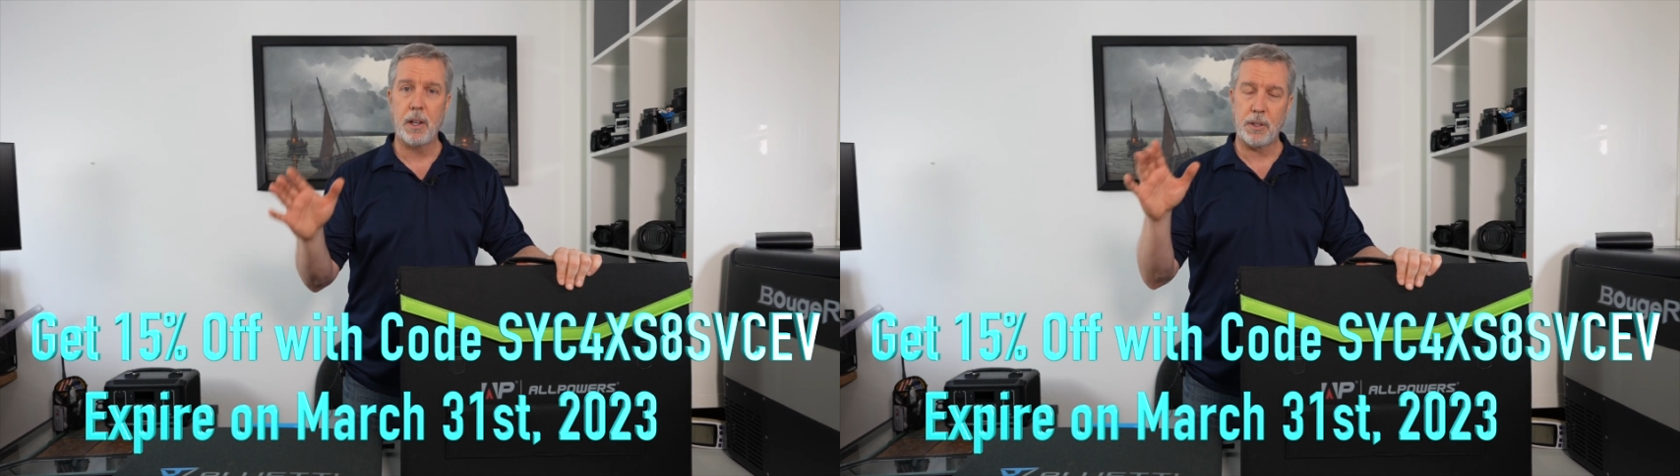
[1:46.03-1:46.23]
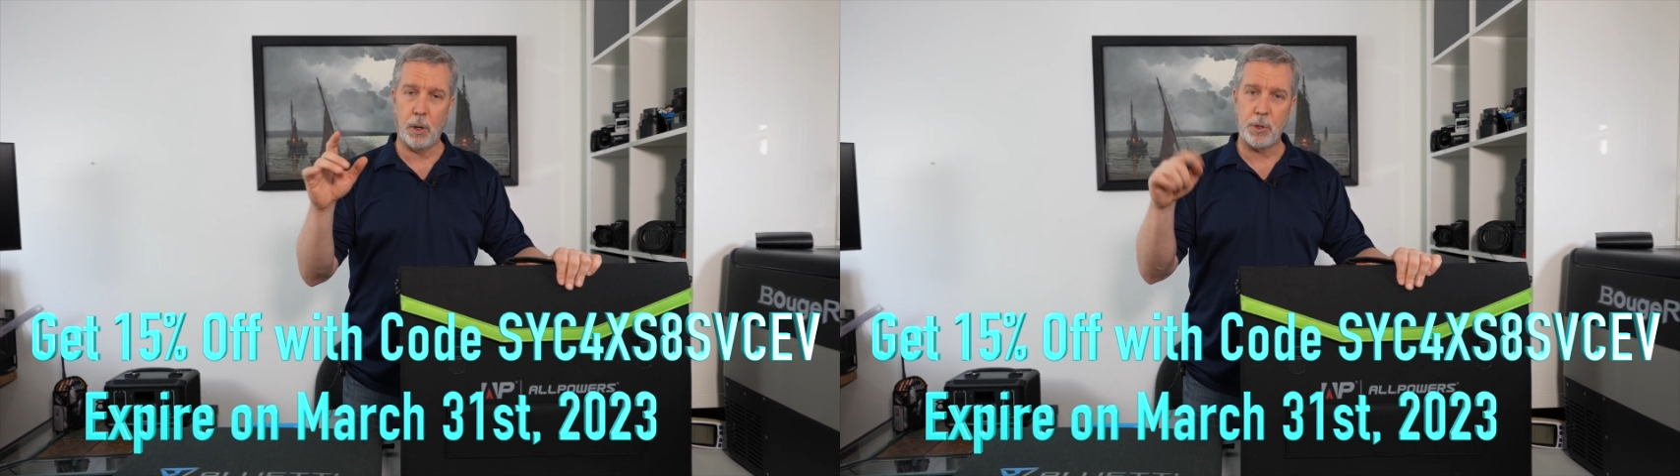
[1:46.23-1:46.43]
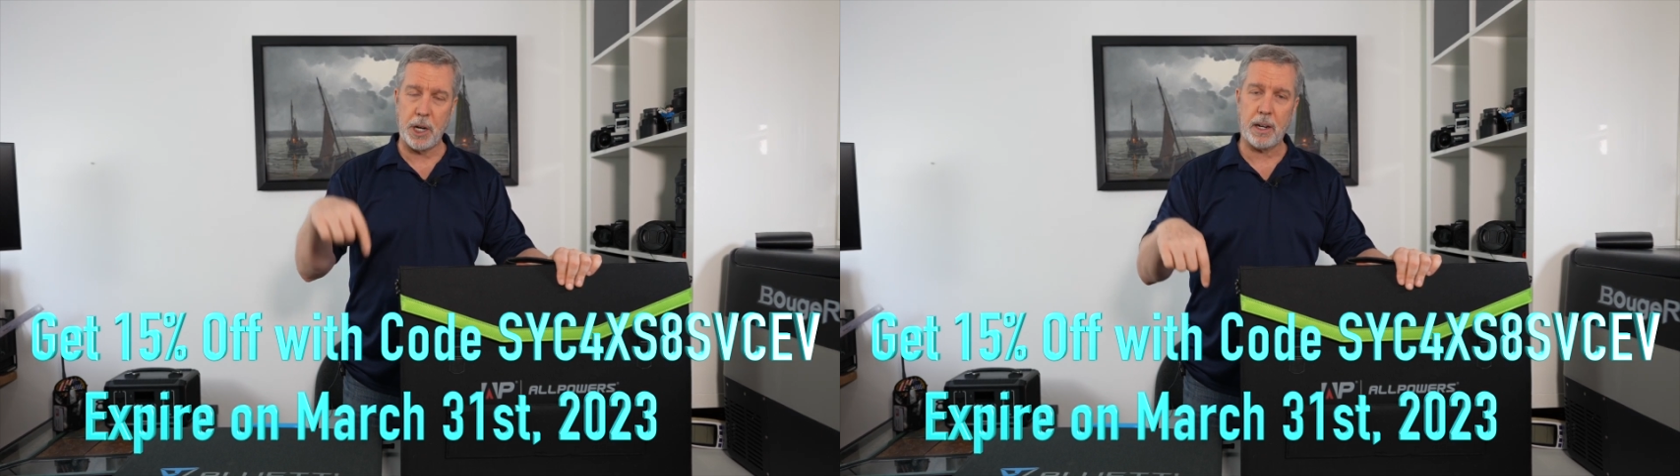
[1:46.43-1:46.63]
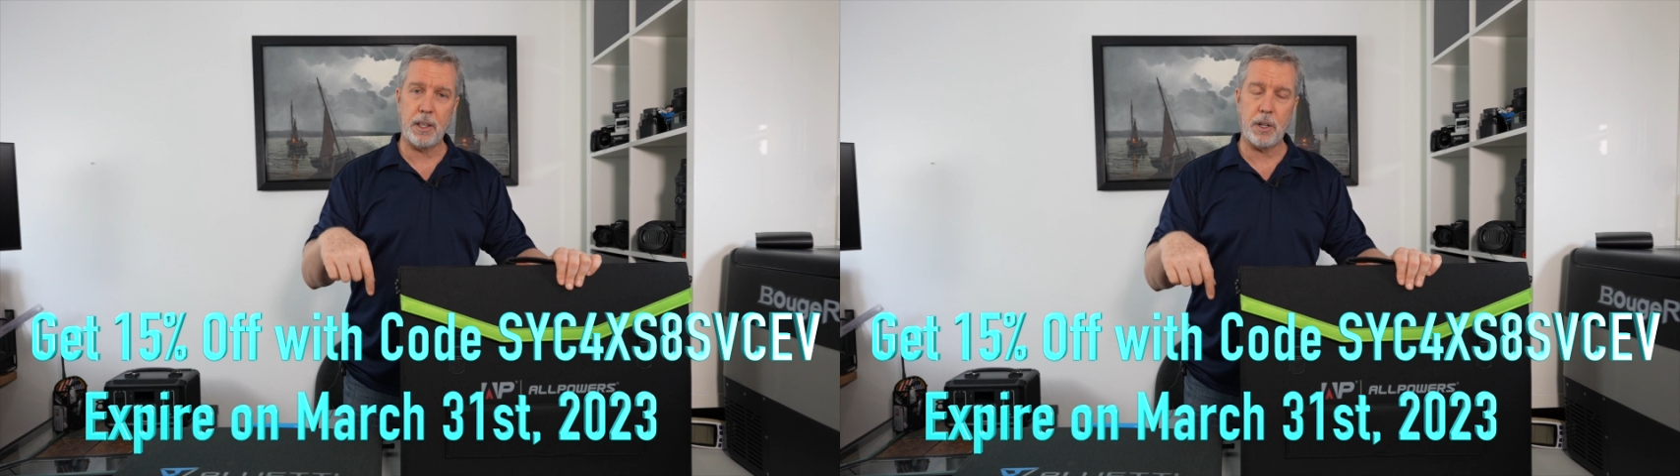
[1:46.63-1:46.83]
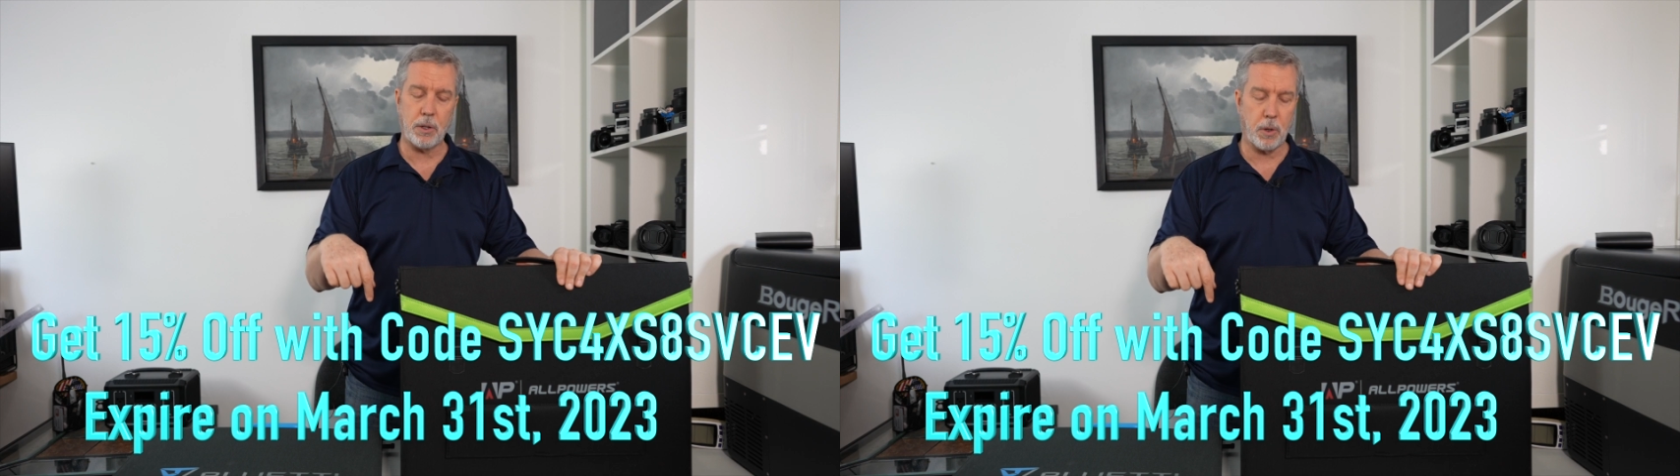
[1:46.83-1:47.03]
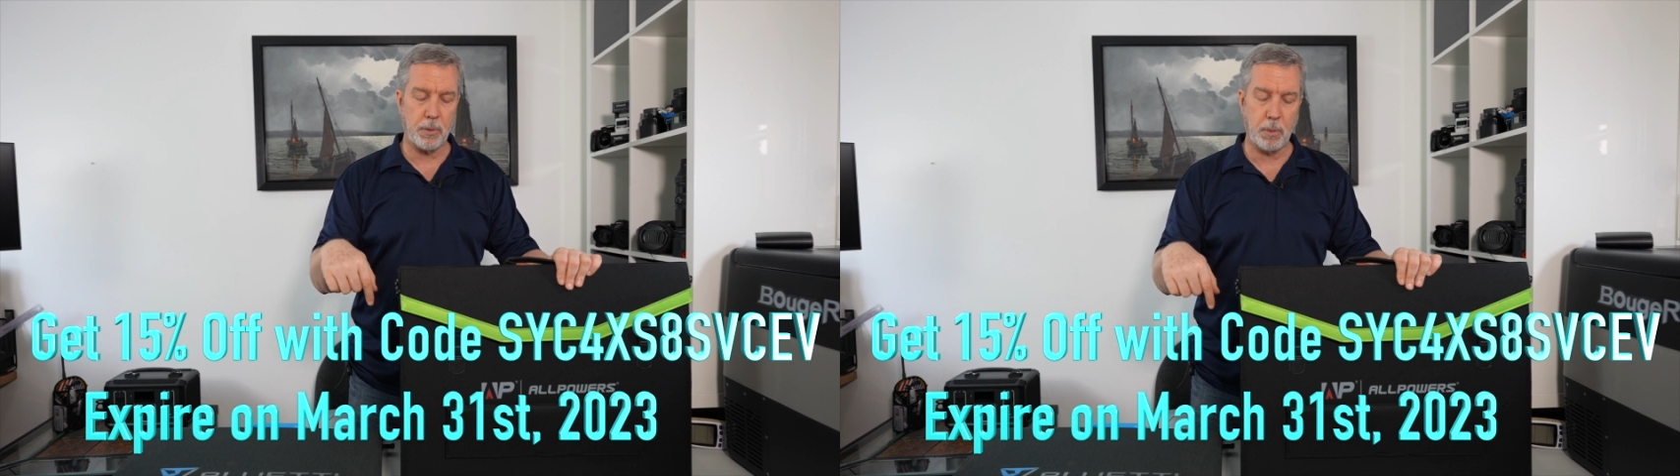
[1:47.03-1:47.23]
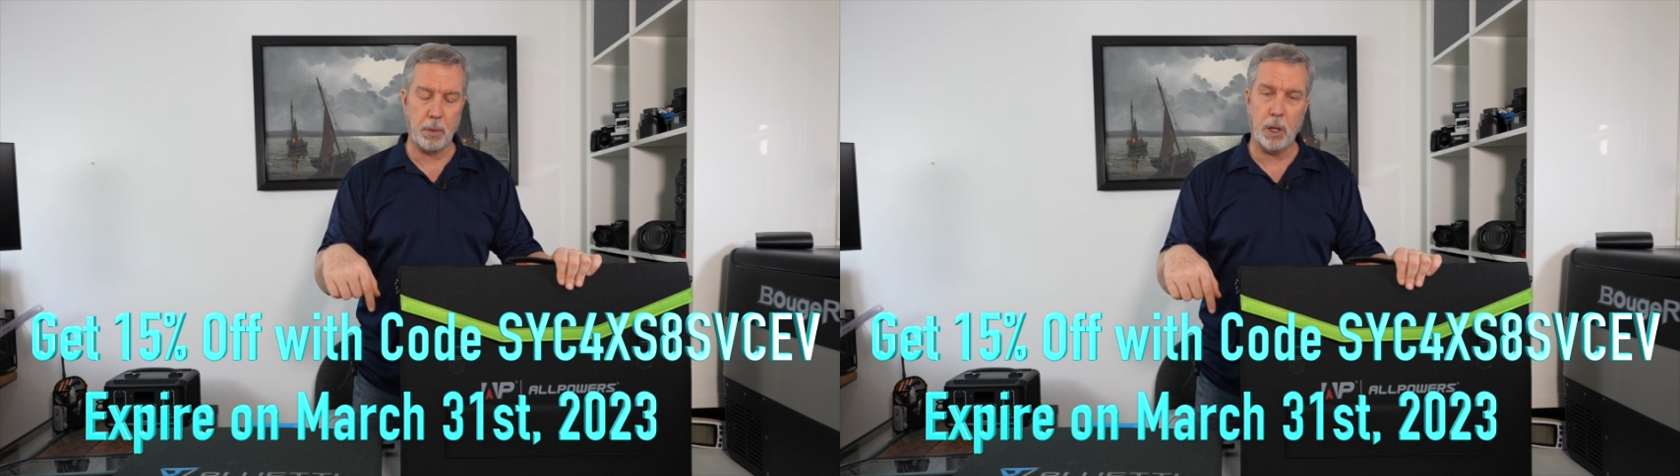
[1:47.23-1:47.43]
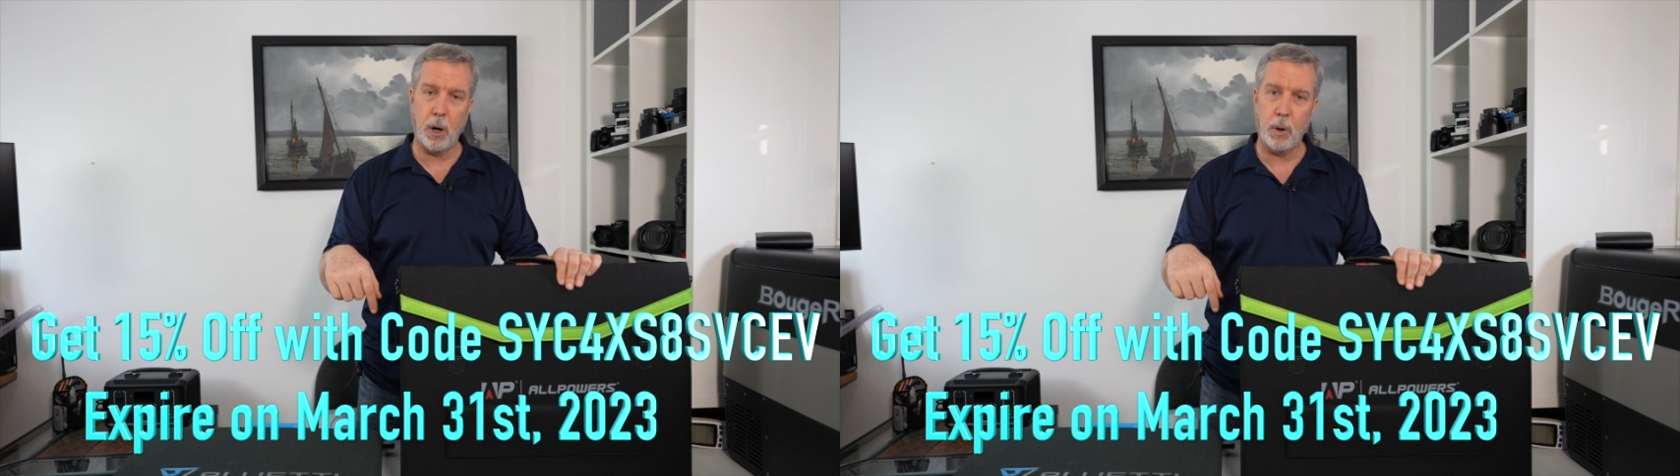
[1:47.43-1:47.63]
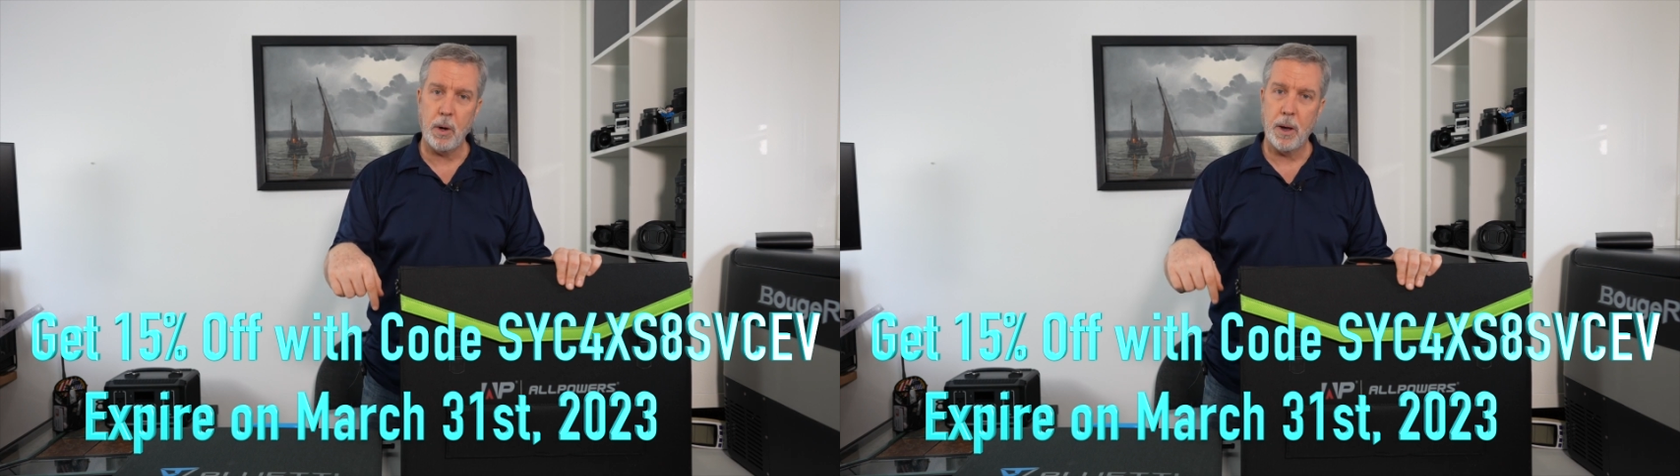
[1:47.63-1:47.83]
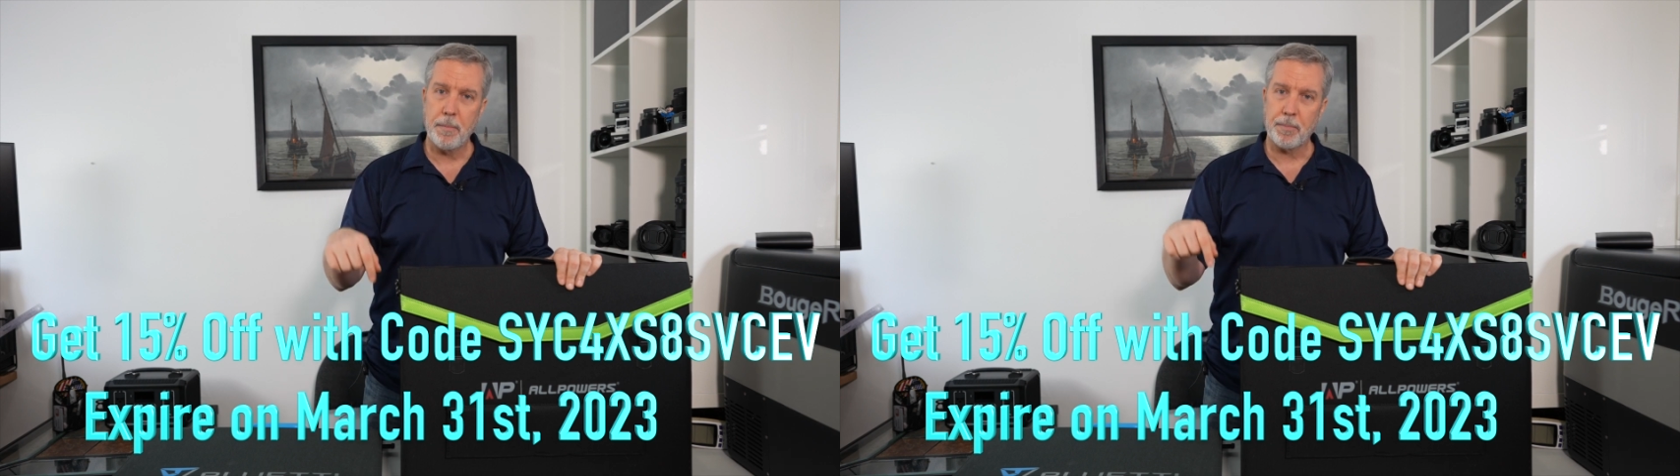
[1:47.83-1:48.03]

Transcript: So check in the description below